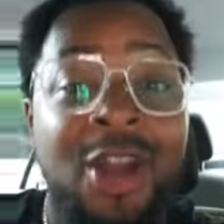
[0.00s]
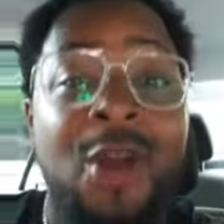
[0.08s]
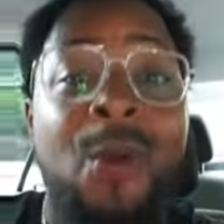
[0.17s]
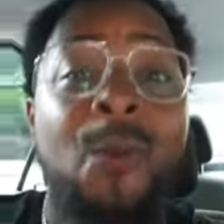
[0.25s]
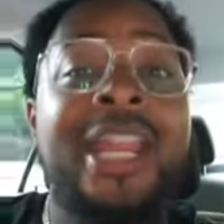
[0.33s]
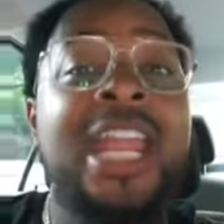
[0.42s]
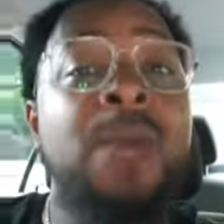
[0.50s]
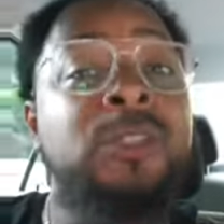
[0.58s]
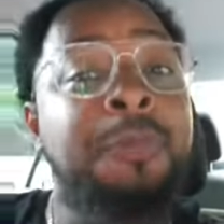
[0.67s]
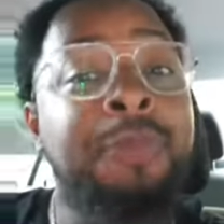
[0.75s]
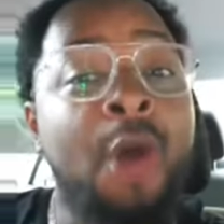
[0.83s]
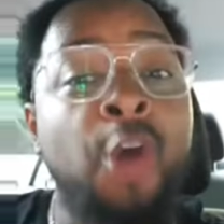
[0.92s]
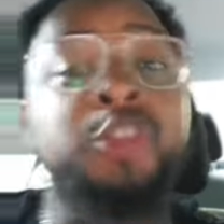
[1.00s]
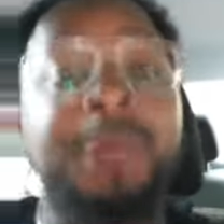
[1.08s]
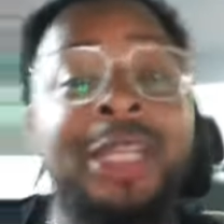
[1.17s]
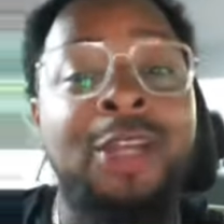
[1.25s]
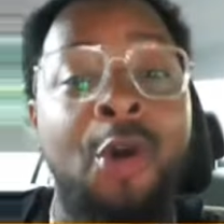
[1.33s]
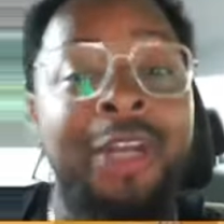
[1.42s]
when he was supposed to be
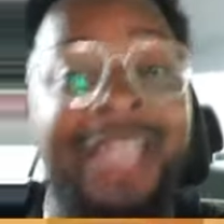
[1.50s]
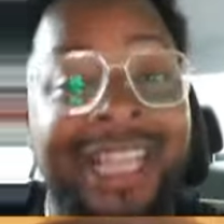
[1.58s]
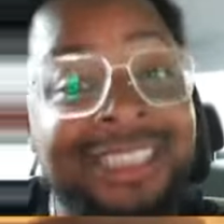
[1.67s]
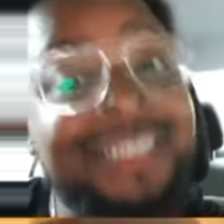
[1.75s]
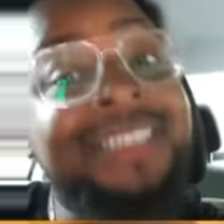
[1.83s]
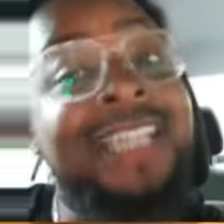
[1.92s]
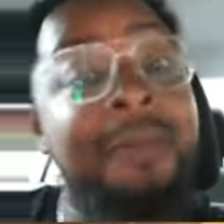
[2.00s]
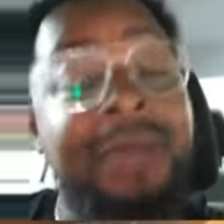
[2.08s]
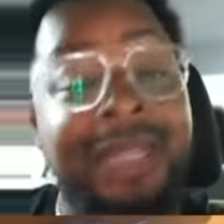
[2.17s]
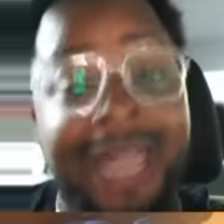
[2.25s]
going against Timberland.